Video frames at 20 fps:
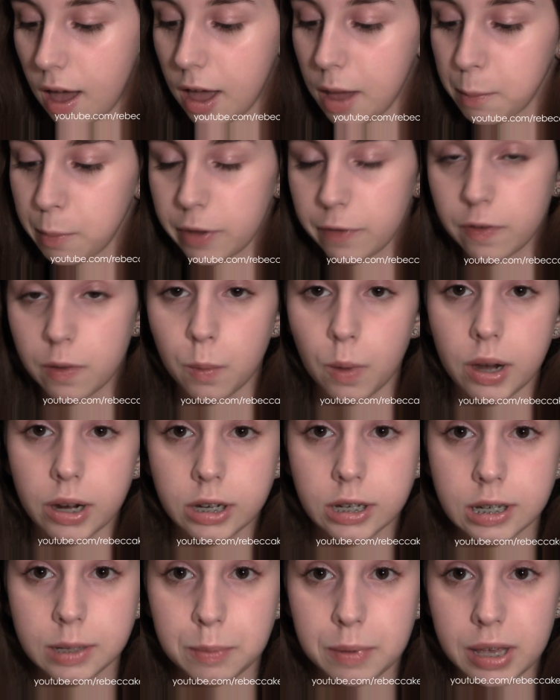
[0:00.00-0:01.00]
If you
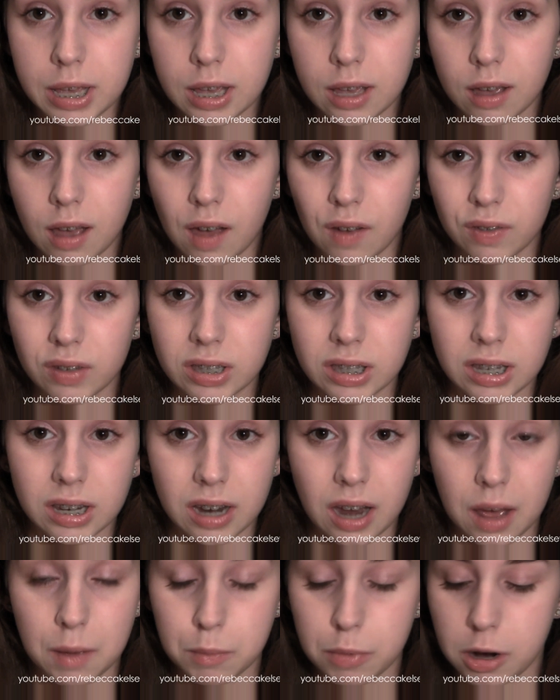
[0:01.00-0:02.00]
want it to be obviously
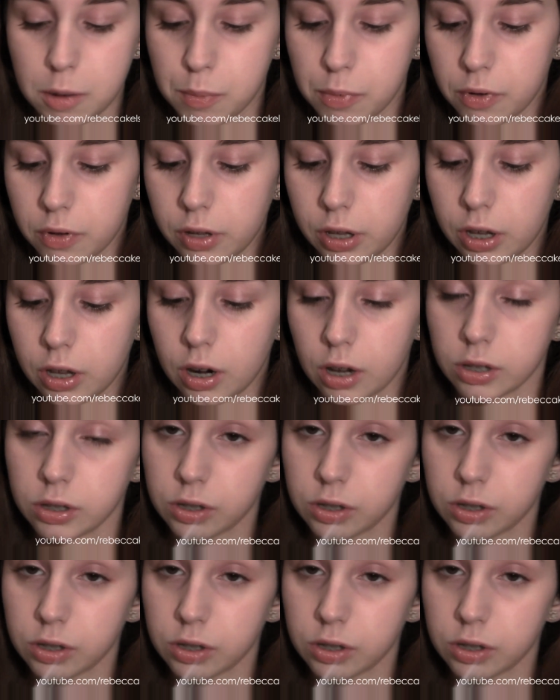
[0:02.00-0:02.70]
not purple, you could